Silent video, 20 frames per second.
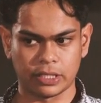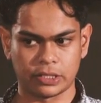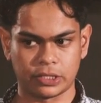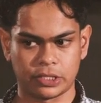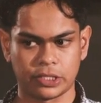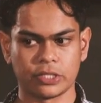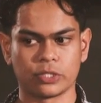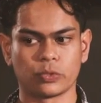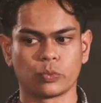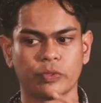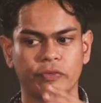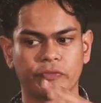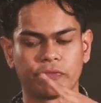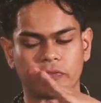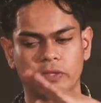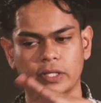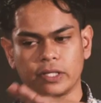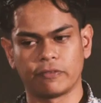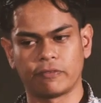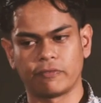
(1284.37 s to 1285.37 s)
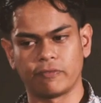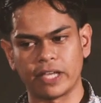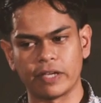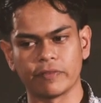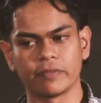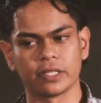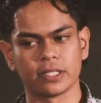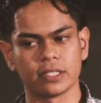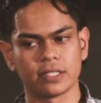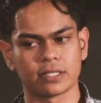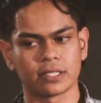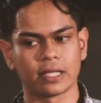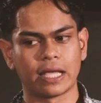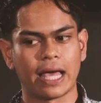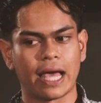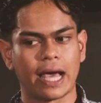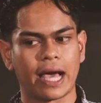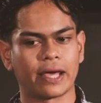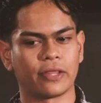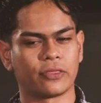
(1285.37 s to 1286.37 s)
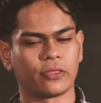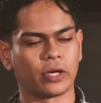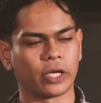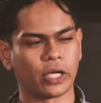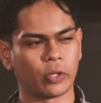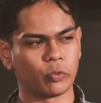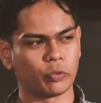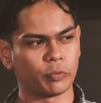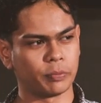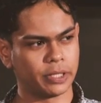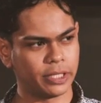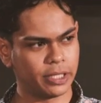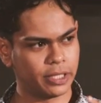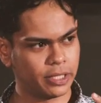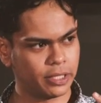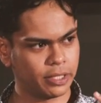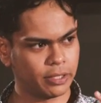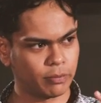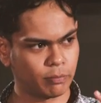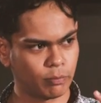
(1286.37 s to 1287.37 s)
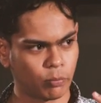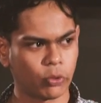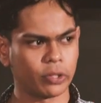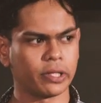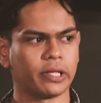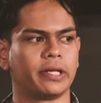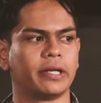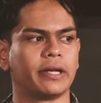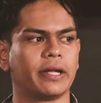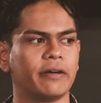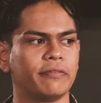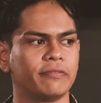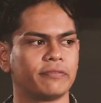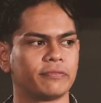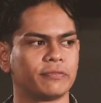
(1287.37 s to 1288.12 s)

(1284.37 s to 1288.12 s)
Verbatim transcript: just with the flavors, I thought it would be more than enough